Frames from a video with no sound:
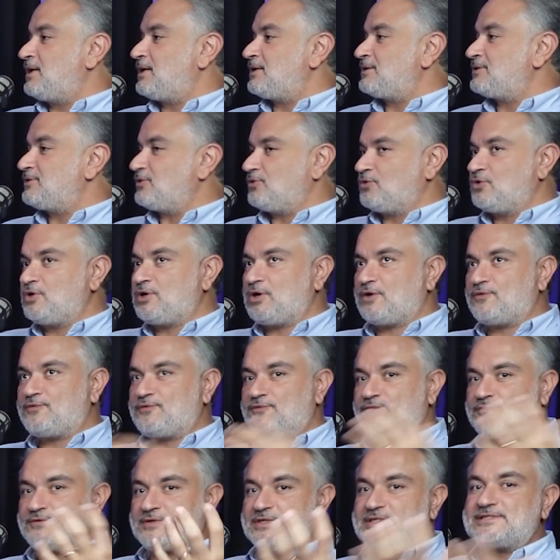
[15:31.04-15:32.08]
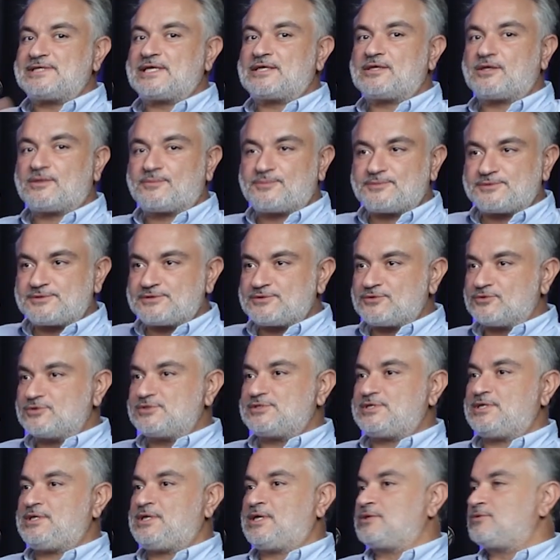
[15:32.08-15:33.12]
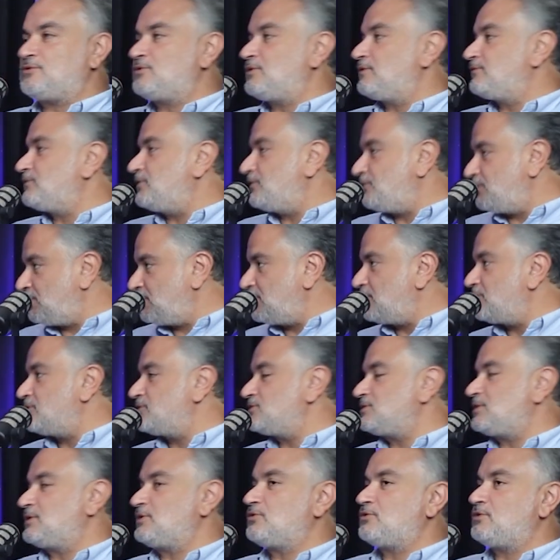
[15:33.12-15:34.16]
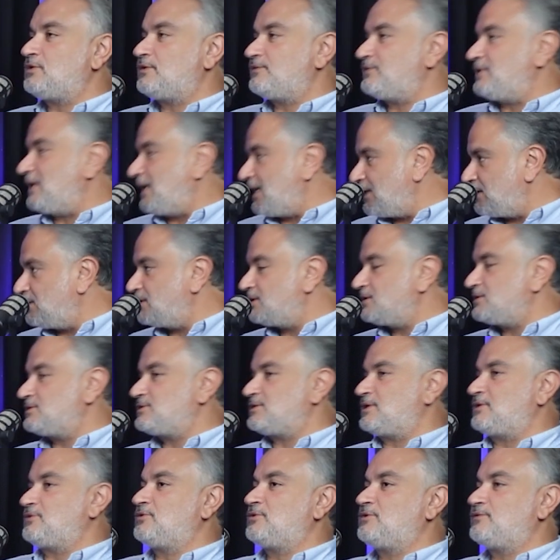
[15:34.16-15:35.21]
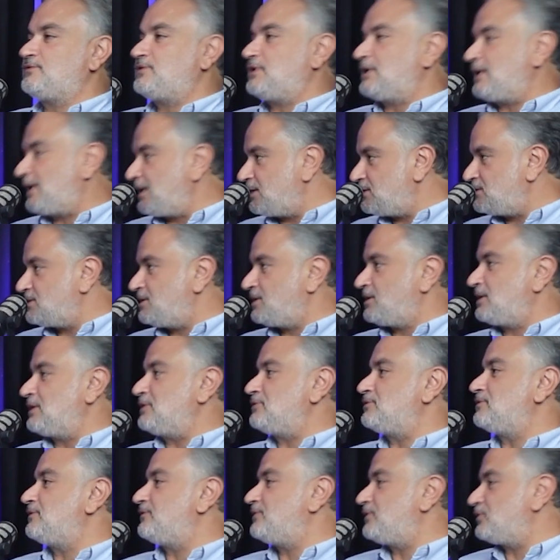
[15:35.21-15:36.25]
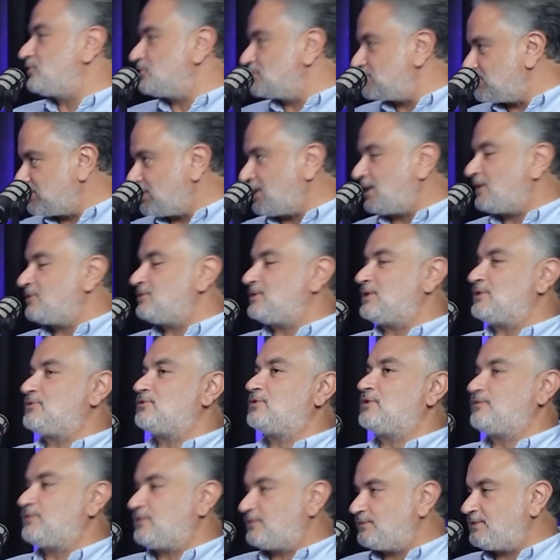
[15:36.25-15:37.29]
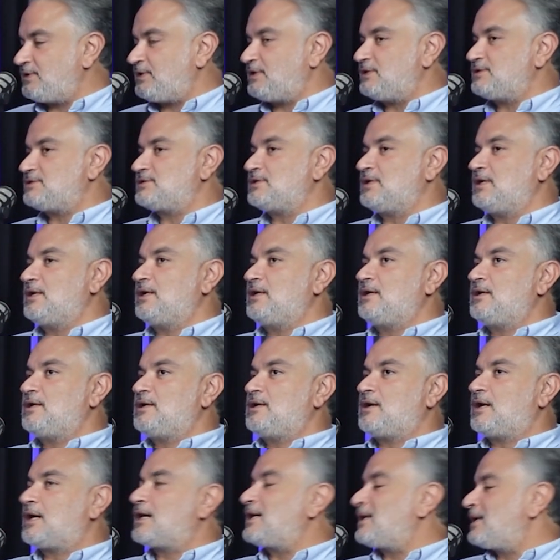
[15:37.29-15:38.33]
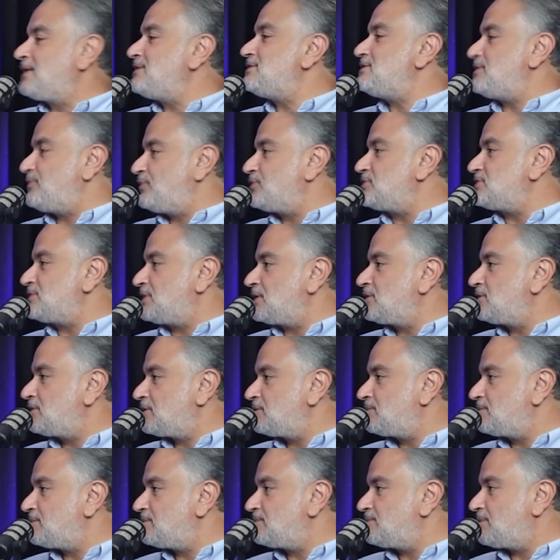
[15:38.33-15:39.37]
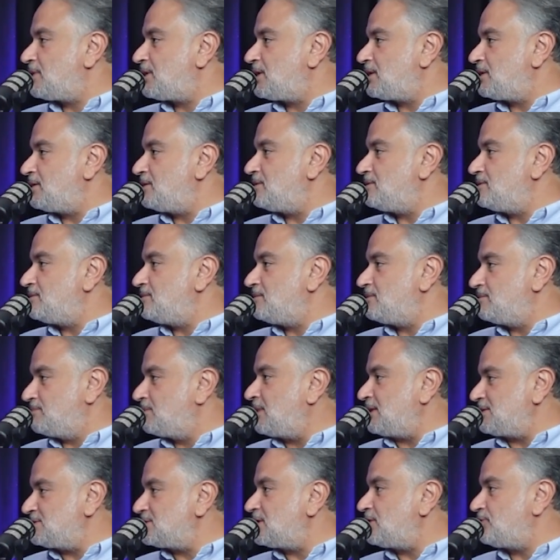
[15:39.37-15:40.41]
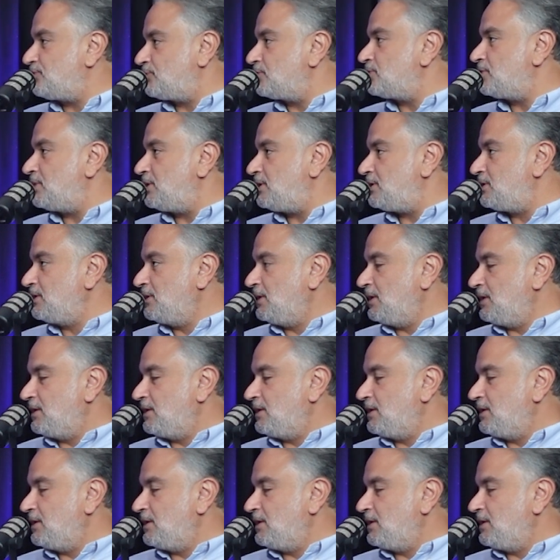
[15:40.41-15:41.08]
And all of the setups you see and all of the videos and all of the edits and all of the lighting and all of the good sound and all of these are 90% done by myself only.